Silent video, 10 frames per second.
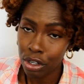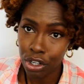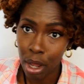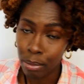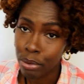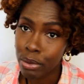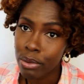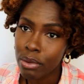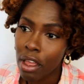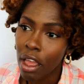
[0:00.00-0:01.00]
shampoo.
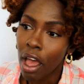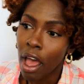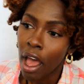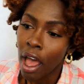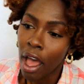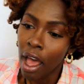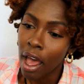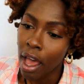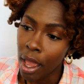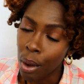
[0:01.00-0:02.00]

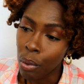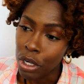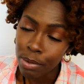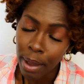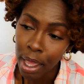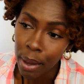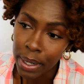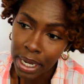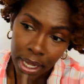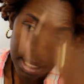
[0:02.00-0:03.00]
I washed my hair
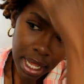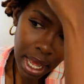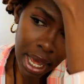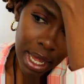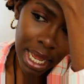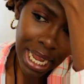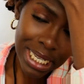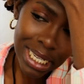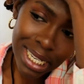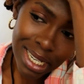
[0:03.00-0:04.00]
with that, and I
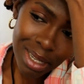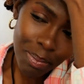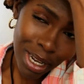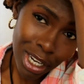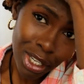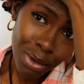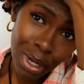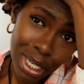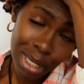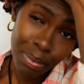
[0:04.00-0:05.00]
didn't bother to do
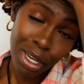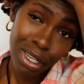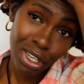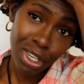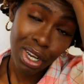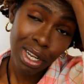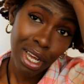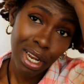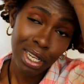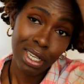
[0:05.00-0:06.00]
a deep condition,
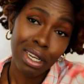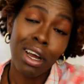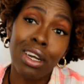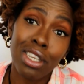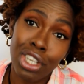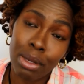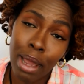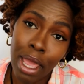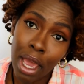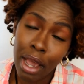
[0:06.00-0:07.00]
and I didn't condition
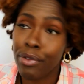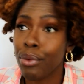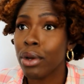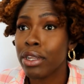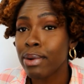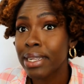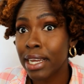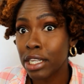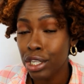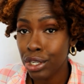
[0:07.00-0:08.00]
my hair afterwards. What
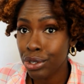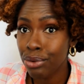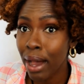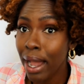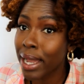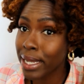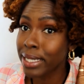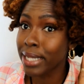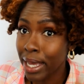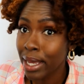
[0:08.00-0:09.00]
I did do, I
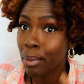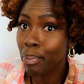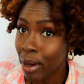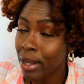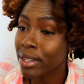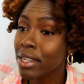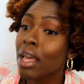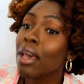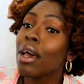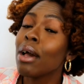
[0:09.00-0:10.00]
did put
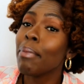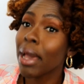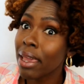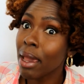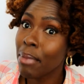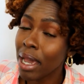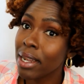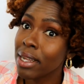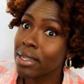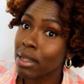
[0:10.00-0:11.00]
my hair
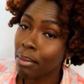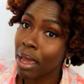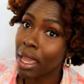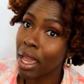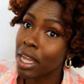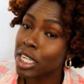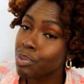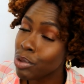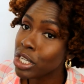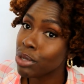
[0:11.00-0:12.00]
mayonnaise on my hair. I
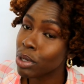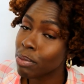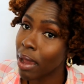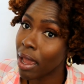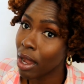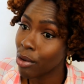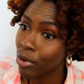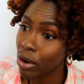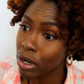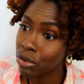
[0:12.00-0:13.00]
spritzed with my aloe
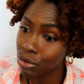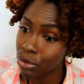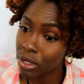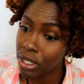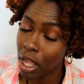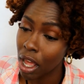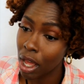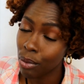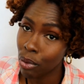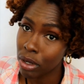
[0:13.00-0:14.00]
vera juice
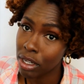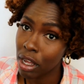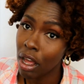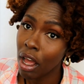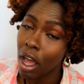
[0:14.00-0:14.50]
and water,